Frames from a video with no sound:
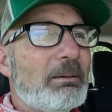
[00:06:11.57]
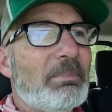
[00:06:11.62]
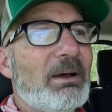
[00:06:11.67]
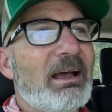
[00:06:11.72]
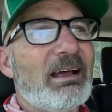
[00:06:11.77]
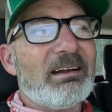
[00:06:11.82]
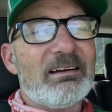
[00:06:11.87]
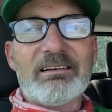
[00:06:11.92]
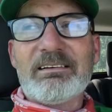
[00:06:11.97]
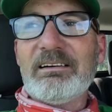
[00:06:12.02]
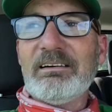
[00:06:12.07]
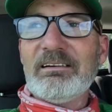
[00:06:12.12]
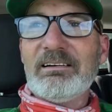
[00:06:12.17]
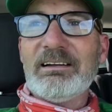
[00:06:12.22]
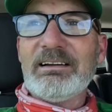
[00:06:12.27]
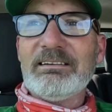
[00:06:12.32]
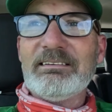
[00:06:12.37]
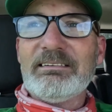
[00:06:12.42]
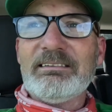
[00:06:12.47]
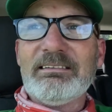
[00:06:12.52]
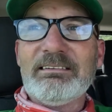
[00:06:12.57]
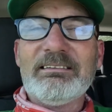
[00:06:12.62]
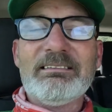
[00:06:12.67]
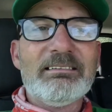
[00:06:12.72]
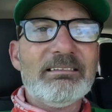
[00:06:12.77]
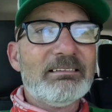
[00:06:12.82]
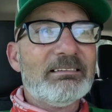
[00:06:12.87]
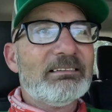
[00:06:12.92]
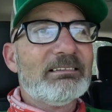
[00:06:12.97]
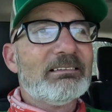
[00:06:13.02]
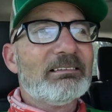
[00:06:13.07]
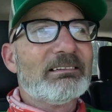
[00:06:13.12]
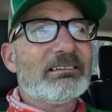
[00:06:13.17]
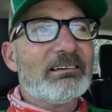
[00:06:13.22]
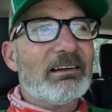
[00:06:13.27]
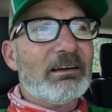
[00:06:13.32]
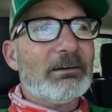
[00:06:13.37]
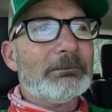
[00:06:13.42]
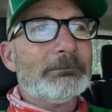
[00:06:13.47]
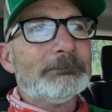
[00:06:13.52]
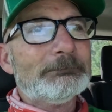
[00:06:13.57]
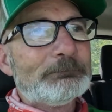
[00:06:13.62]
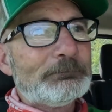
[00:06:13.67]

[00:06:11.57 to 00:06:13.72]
ain't bad to cut. So.